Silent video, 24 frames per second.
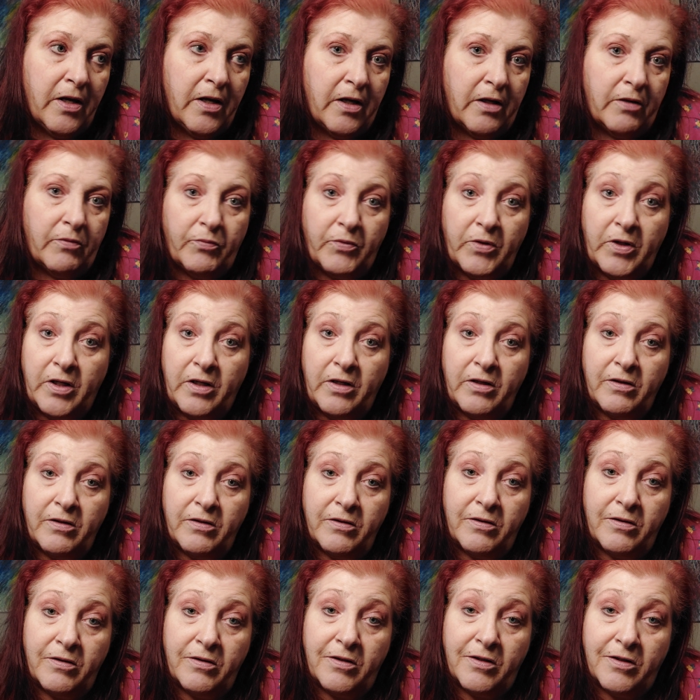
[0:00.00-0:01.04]
as we
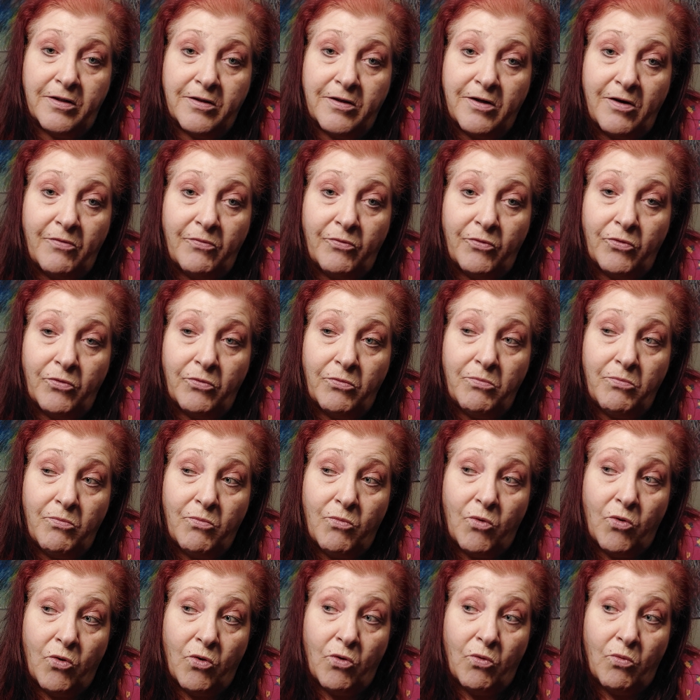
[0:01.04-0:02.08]
discover
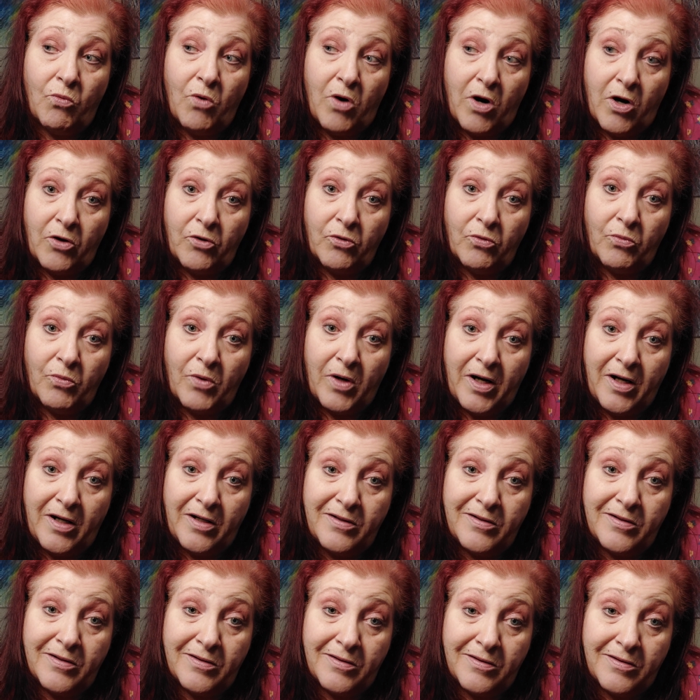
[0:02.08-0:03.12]
more
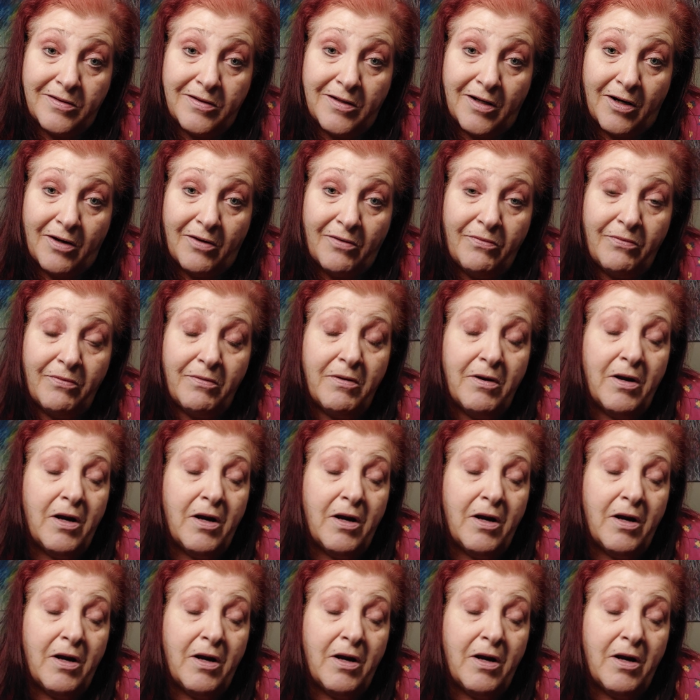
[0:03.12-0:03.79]
waterways and stuff.